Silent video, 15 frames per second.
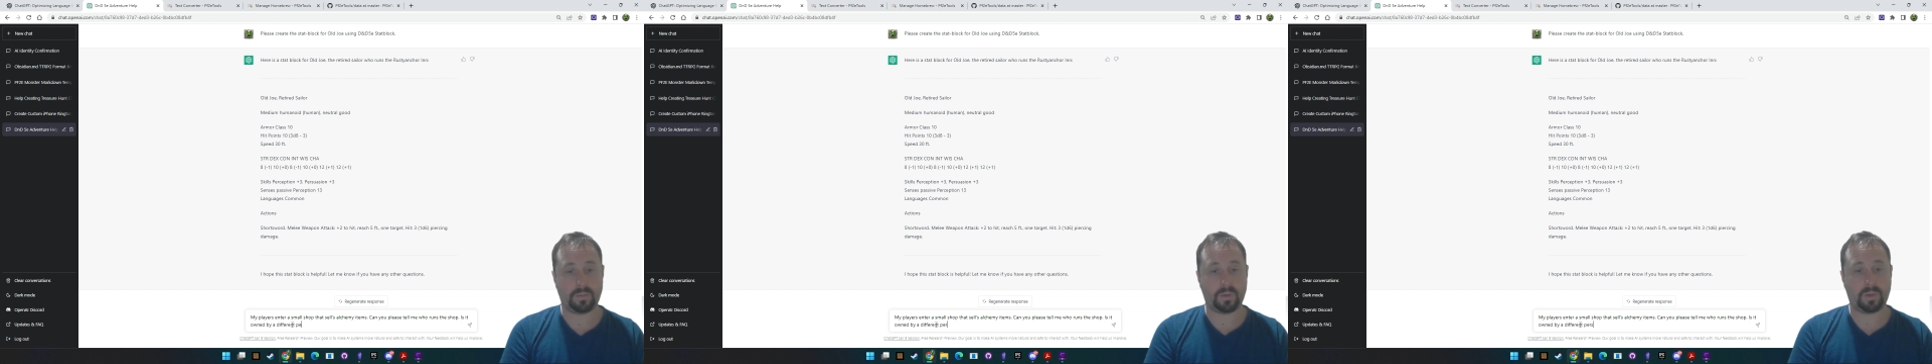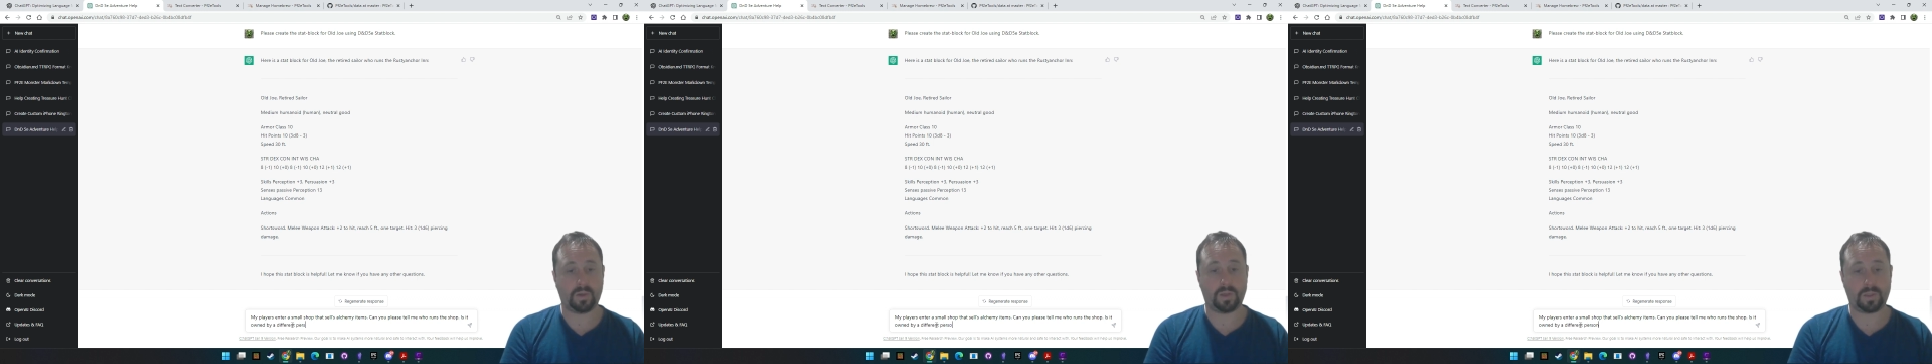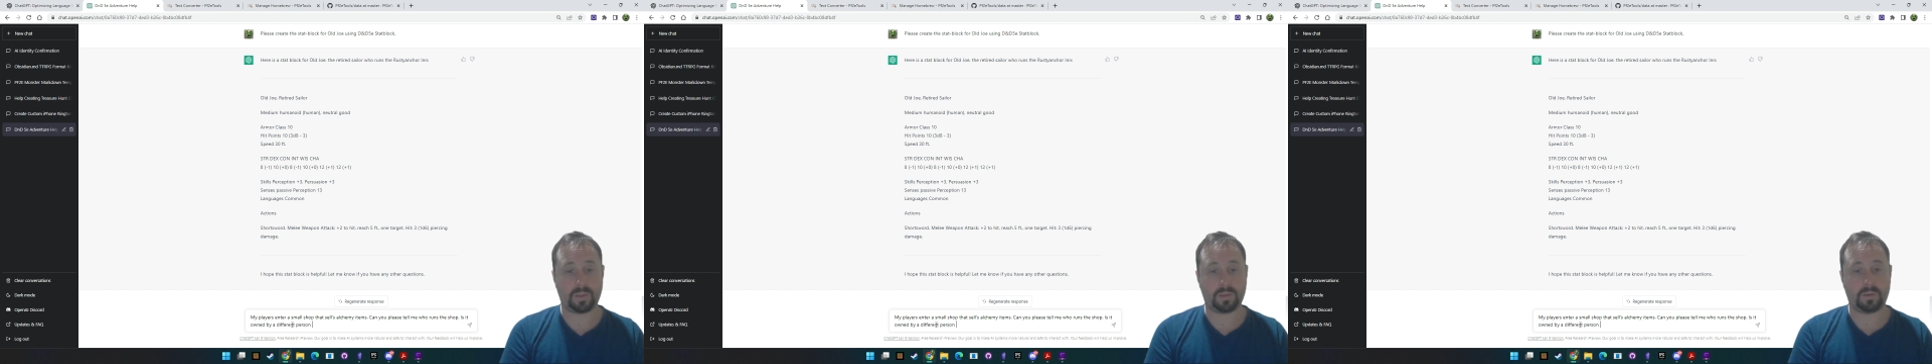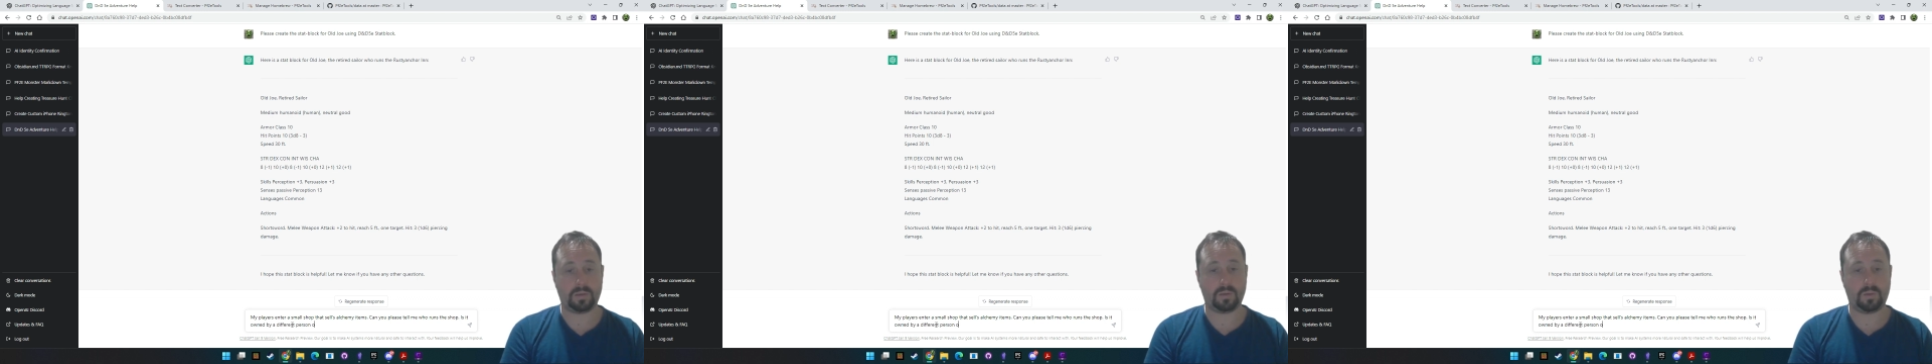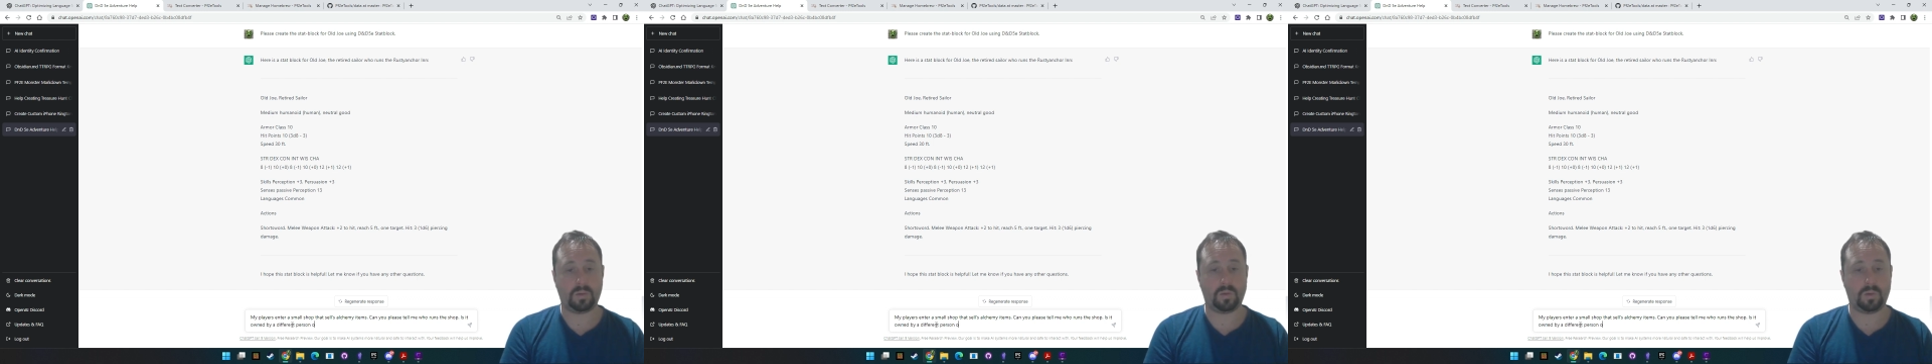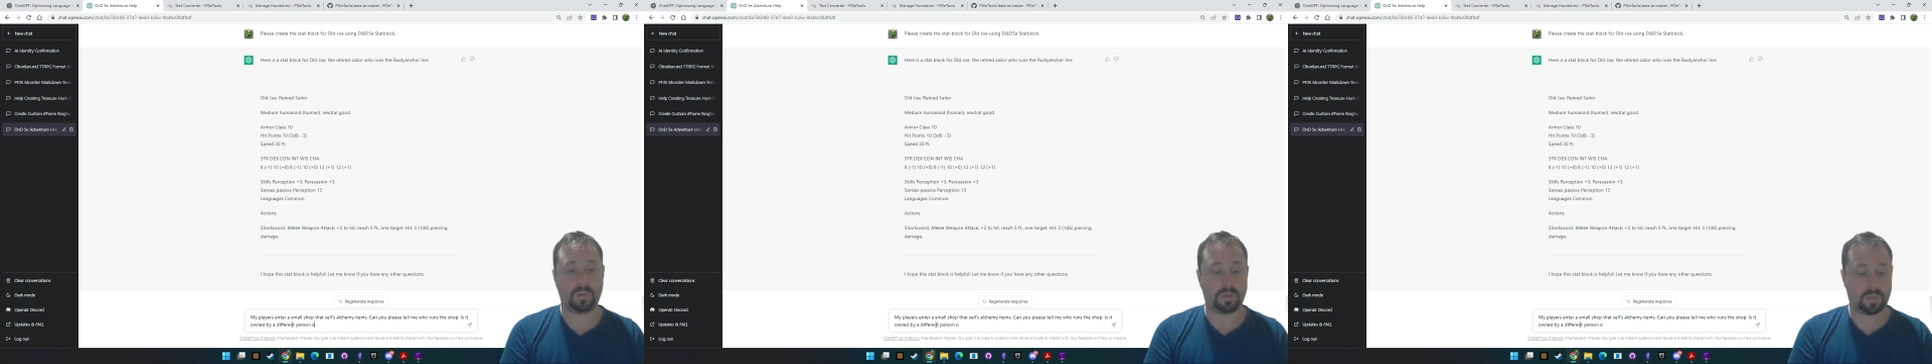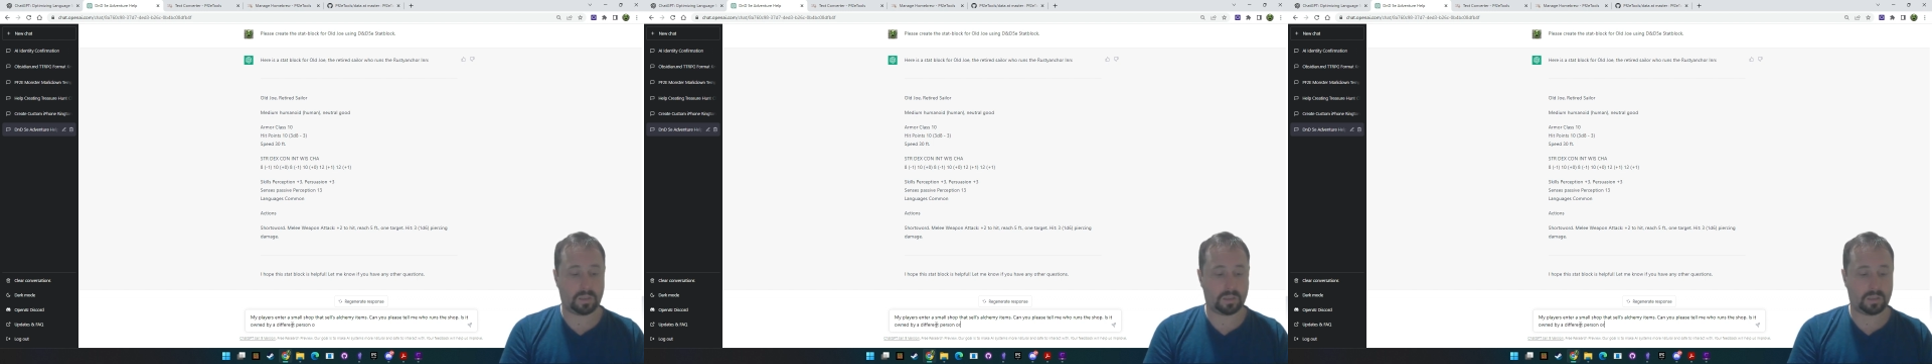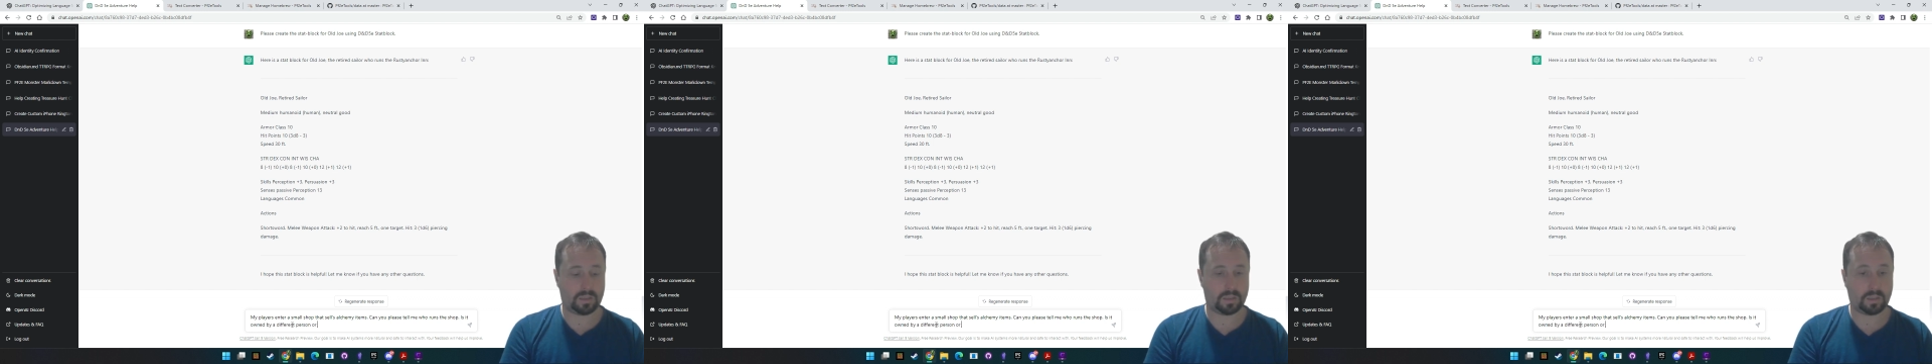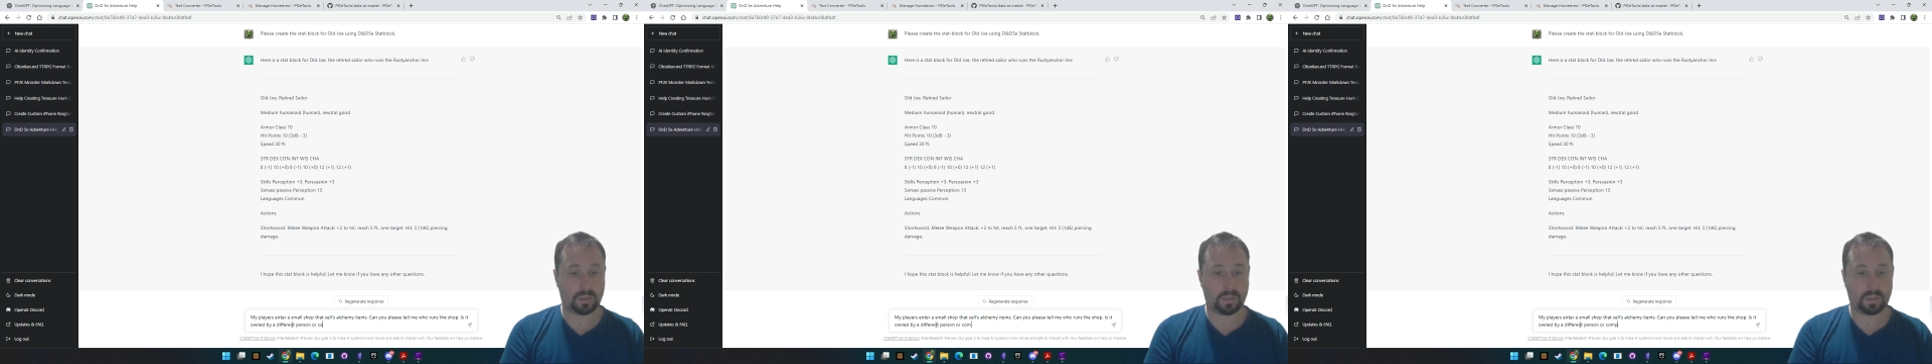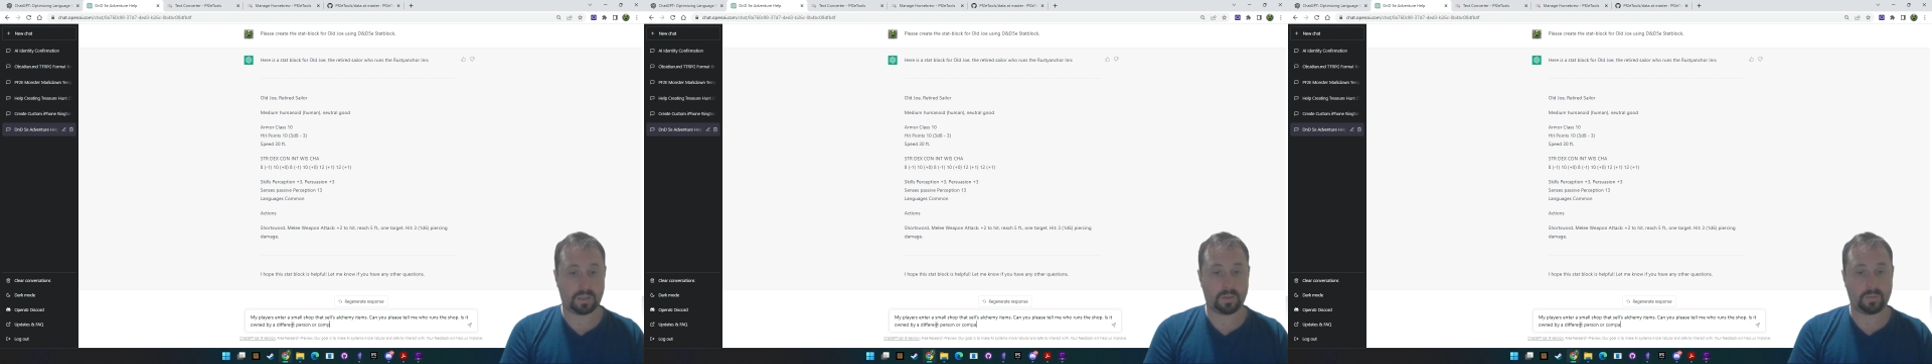person or
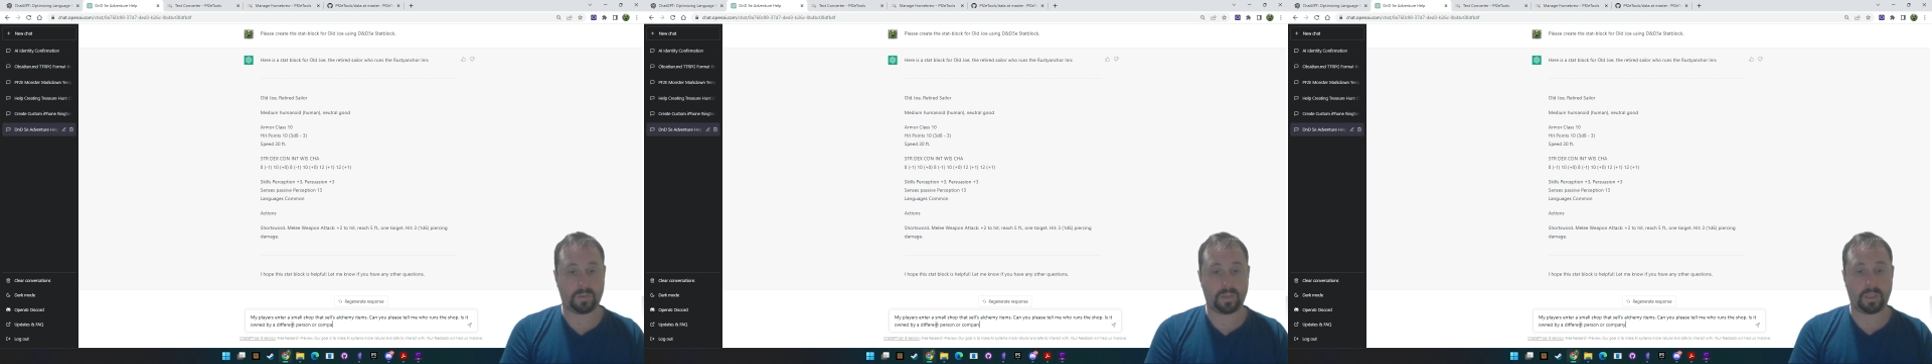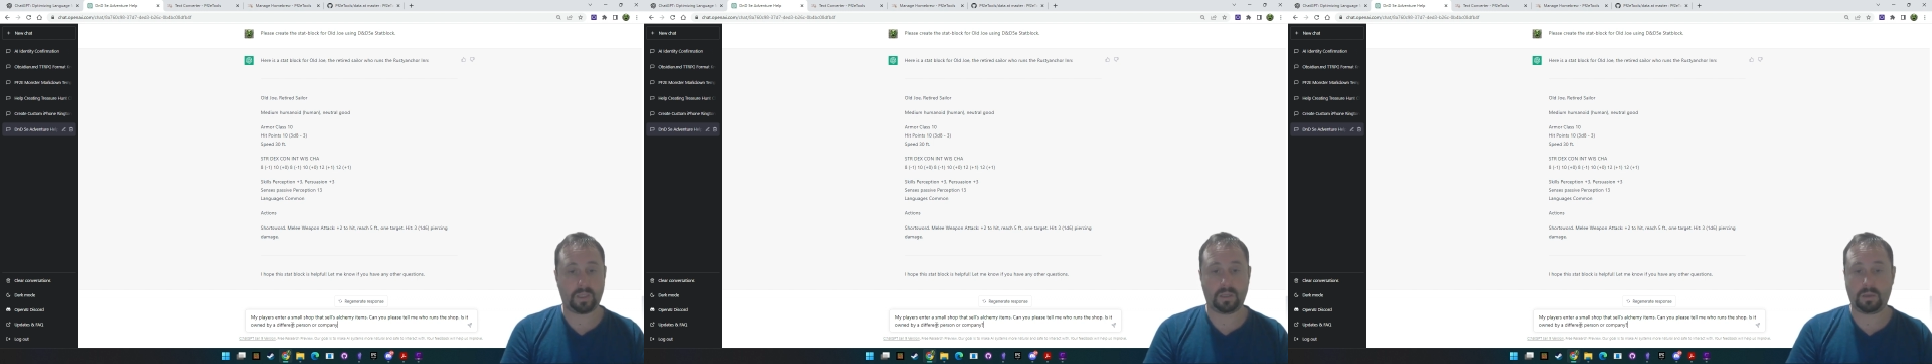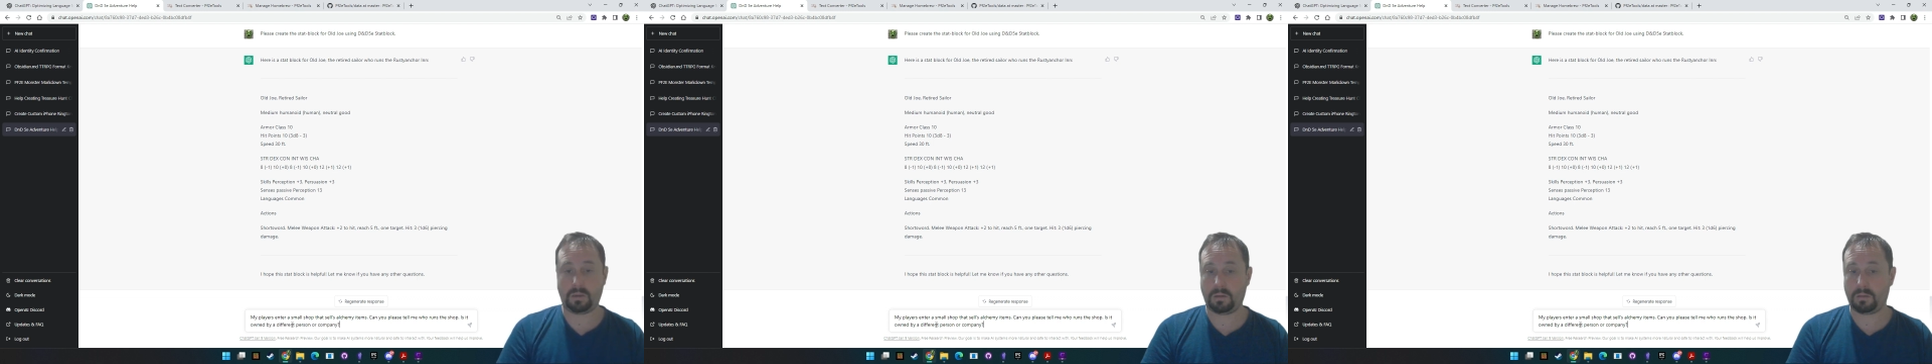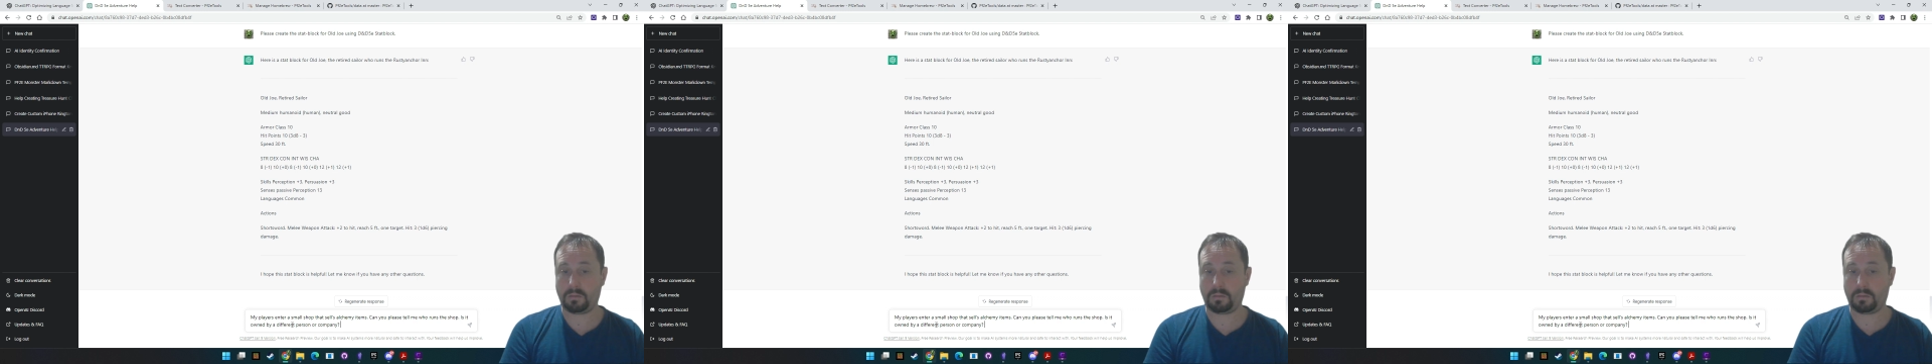company?